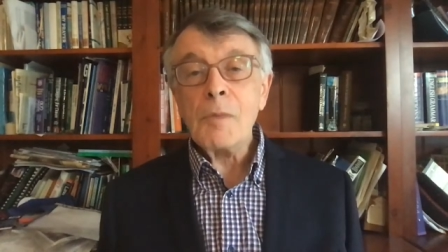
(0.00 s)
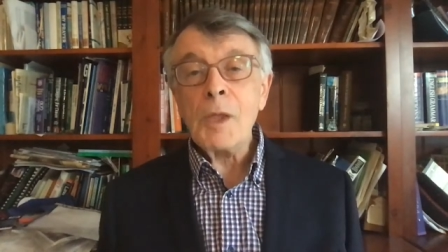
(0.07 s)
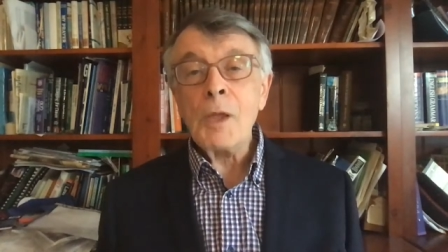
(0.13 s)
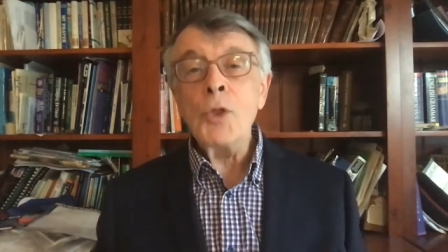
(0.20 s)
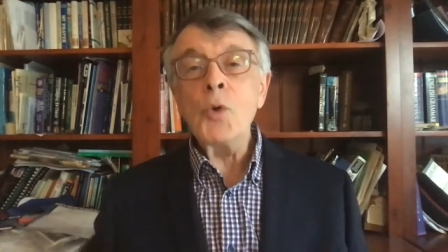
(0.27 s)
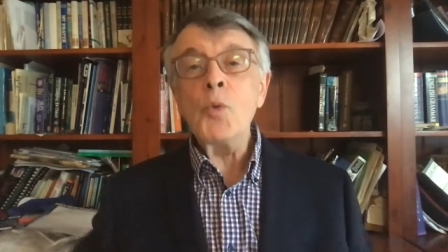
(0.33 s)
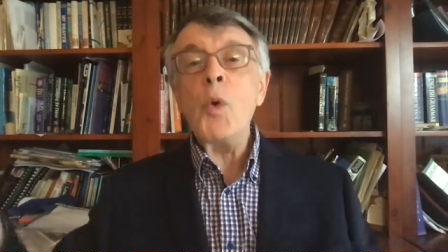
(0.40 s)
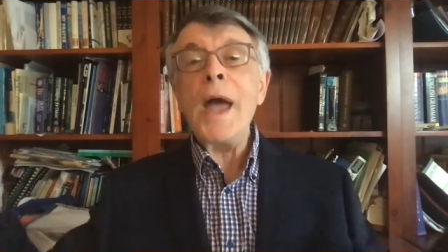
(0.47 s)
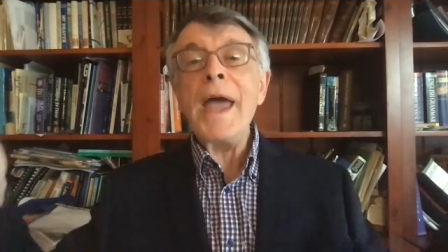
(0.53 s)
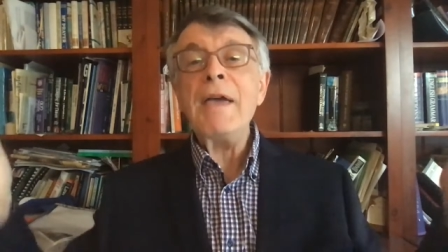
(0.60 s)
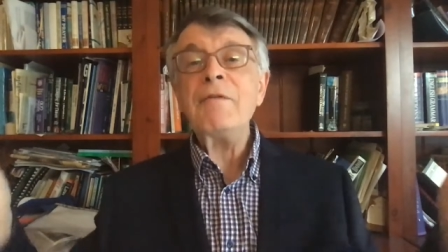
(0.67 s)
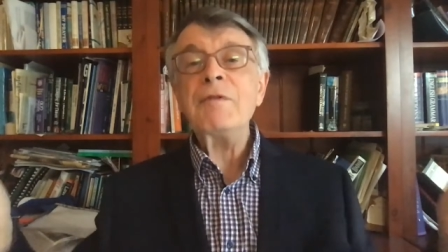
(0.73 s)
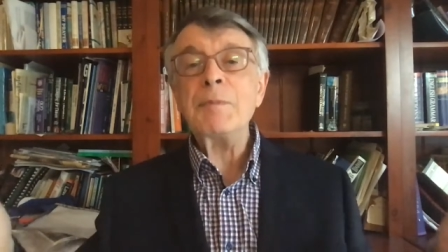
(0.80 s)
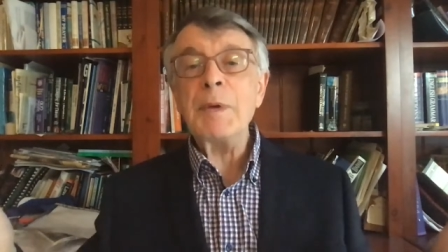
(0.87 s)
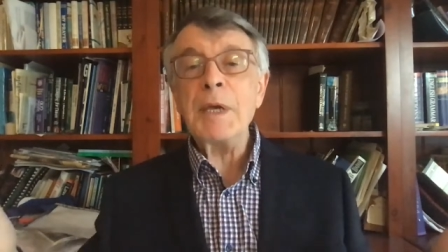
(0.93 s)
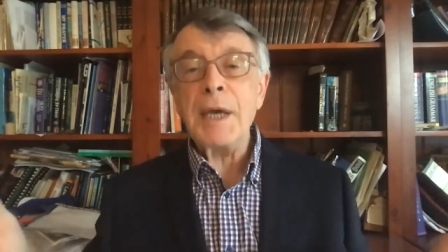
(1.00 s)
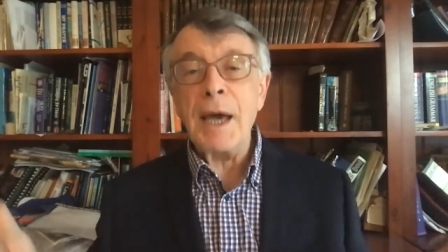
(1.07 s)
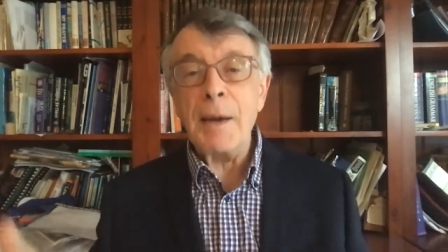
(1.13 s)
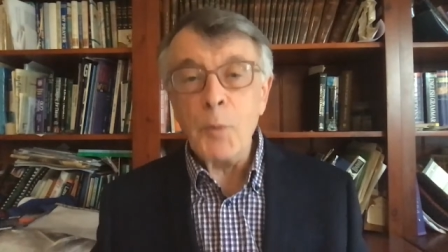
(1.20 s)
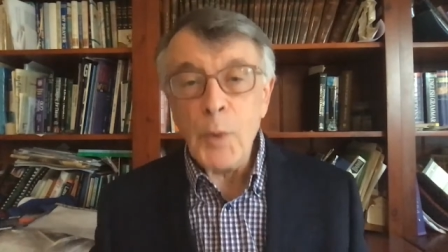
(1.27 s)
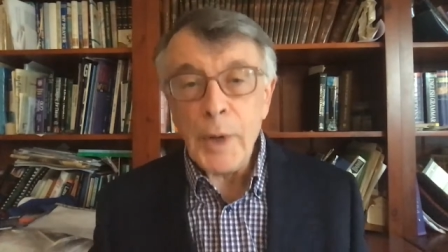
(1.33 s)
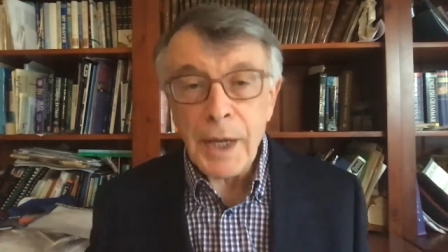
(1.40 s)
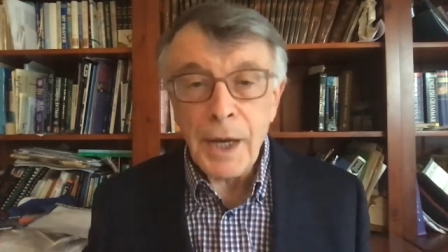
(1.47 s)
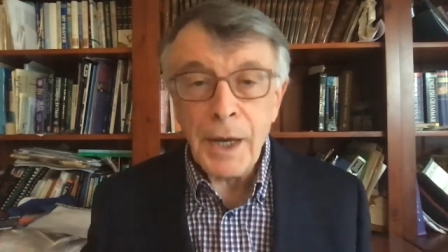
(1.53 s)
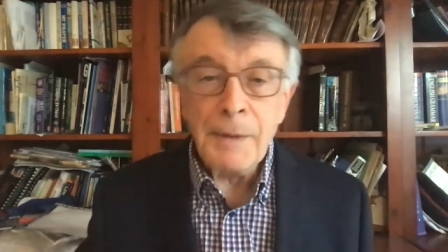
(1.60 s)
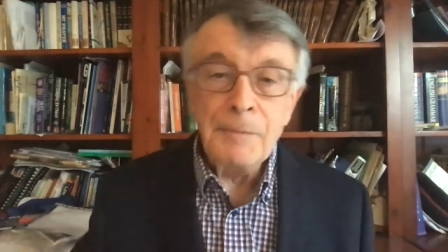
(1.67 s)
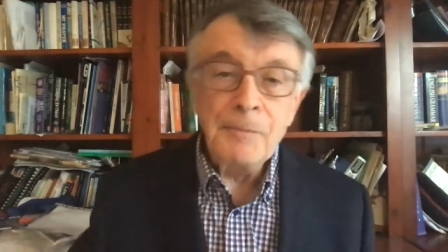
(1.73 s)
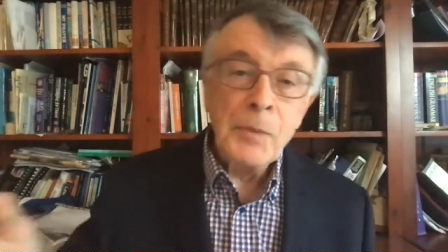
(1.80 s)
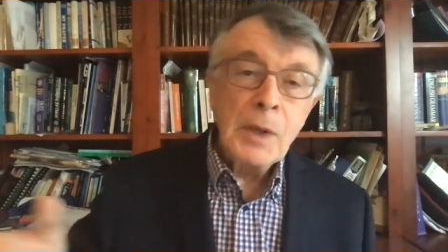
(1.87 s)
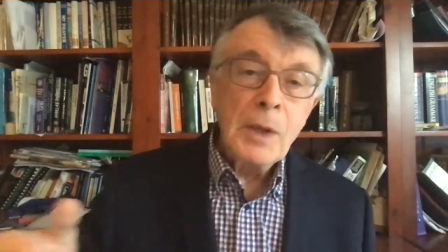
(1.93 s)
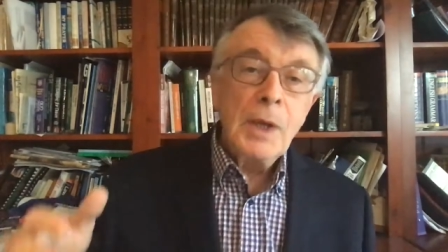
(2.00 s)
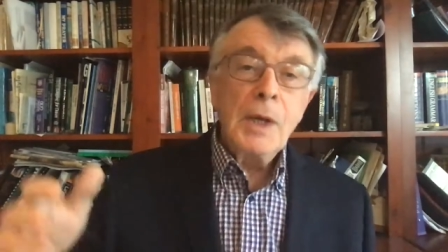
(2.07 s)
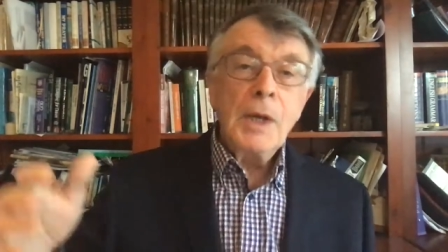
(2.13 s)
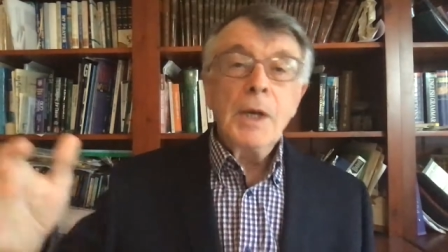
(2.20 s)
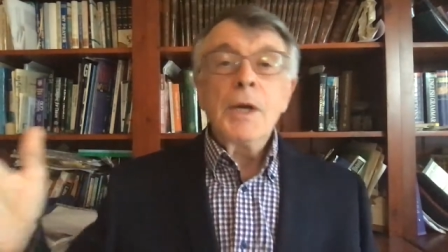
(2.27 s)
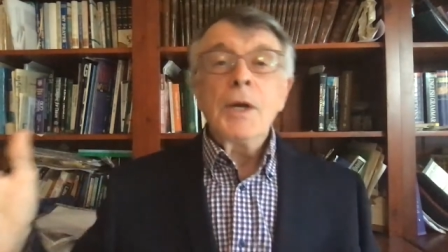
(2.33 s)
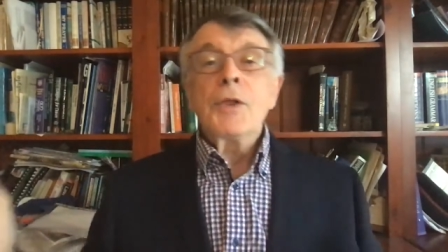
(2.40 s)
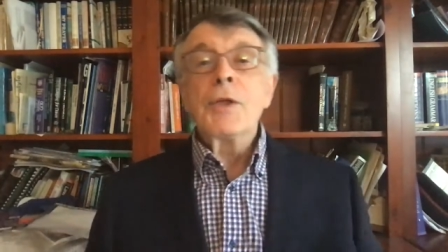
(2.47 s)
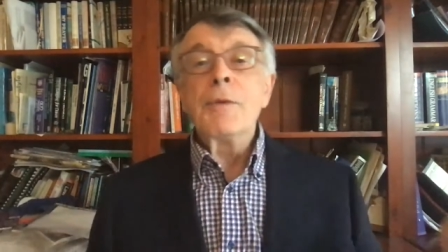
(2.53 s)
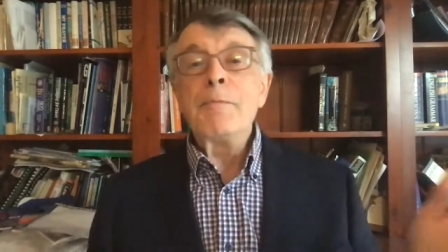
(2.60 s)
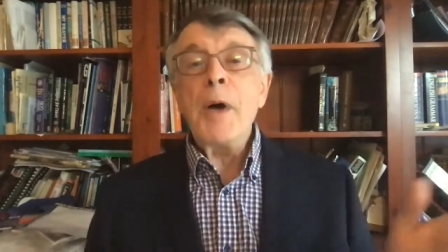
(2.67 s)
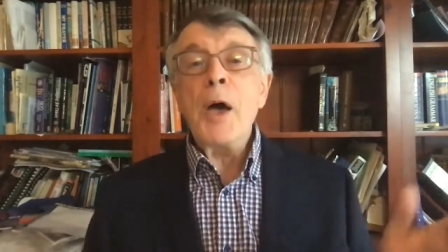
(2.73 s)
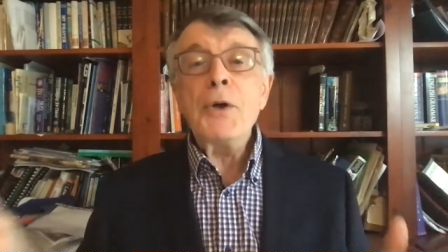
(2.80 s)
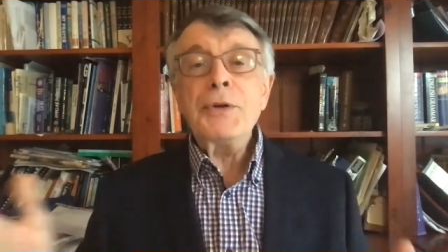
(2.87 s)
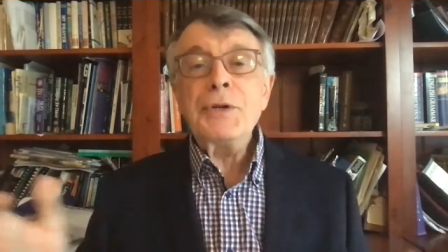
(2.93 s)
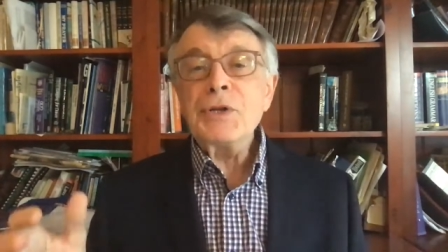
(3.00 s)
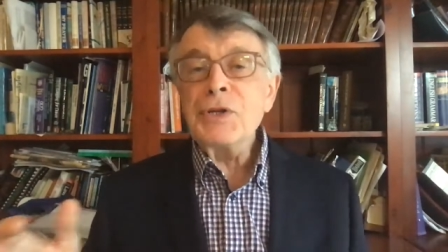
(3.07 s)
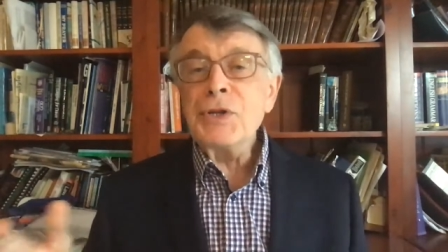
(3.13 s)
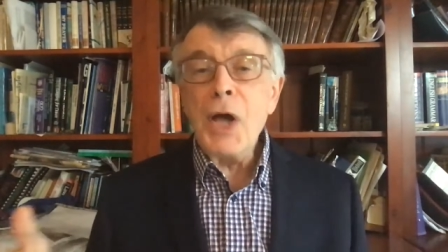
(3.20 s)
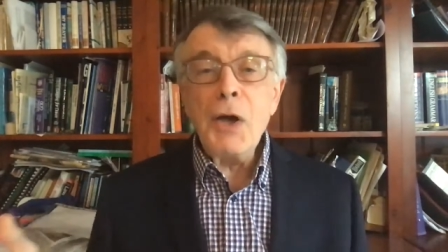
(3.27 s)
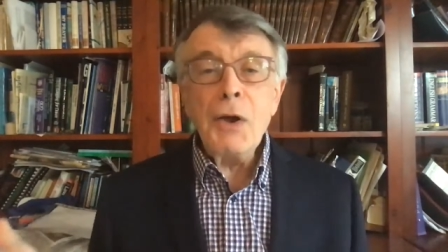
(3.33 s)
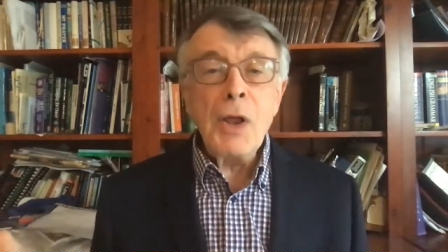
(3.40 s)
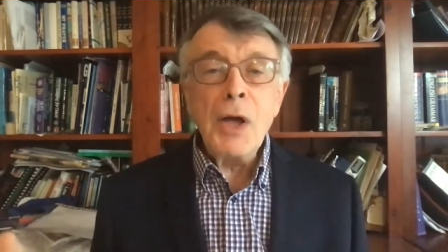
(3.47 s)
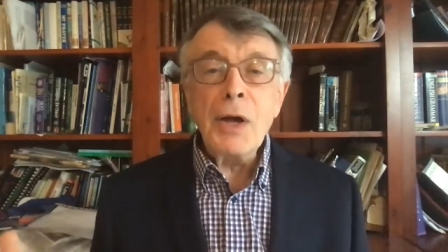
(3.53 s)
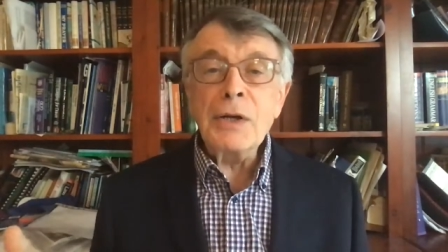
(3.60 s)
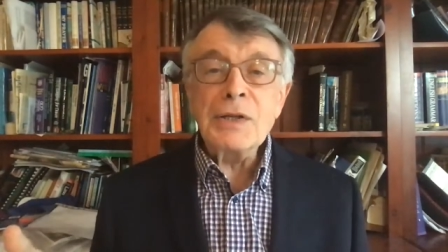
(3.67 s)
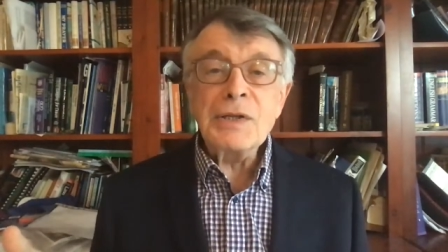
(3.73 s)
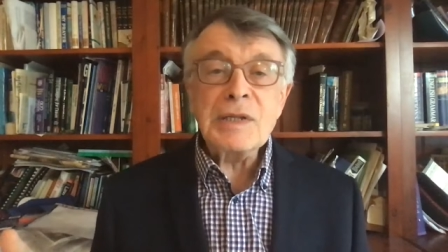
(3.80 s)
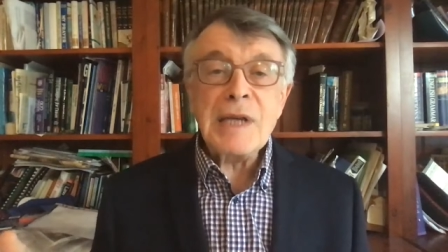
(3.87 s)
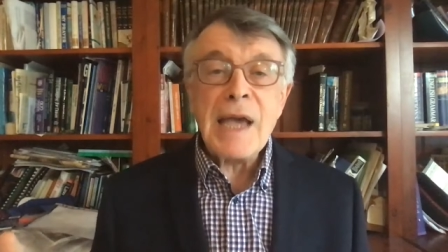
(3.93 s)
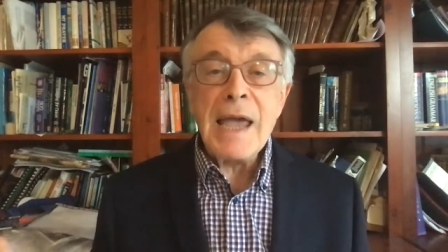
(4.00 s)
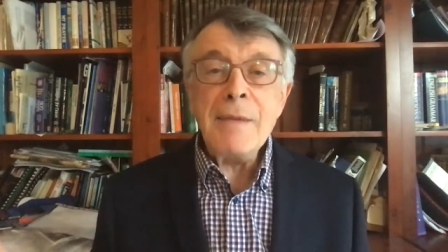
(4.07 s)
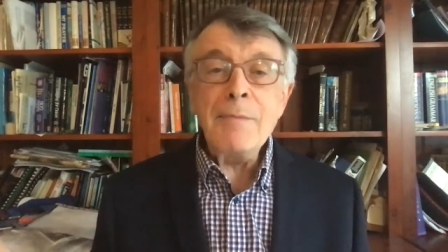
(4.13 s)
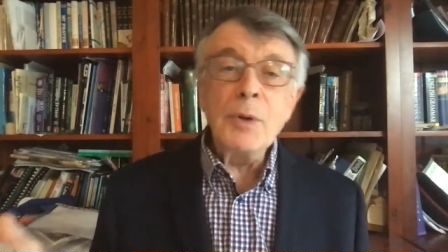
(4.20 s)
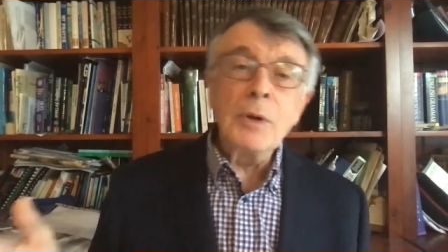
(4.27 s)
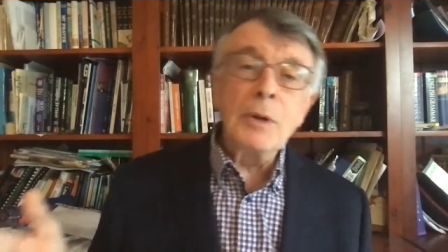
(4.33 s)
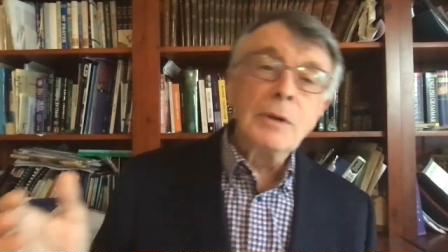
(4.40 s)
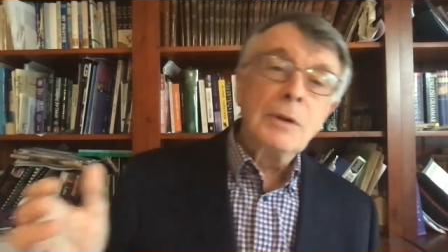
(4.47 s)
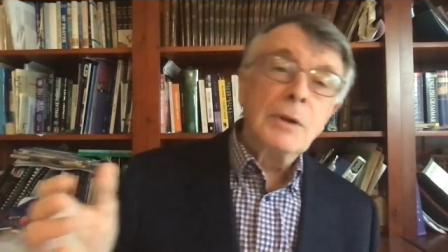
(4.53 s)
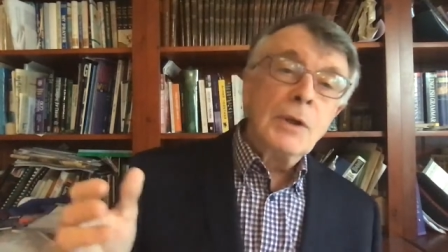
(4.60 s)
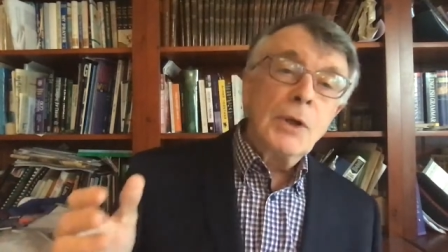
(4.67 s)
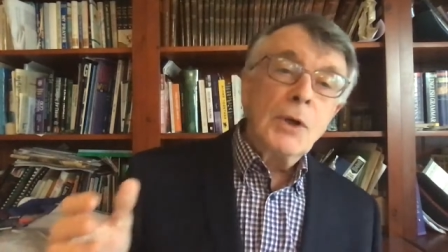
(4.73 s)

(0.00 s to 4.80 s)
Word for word: the waves become bigger, the boat is no longer stable,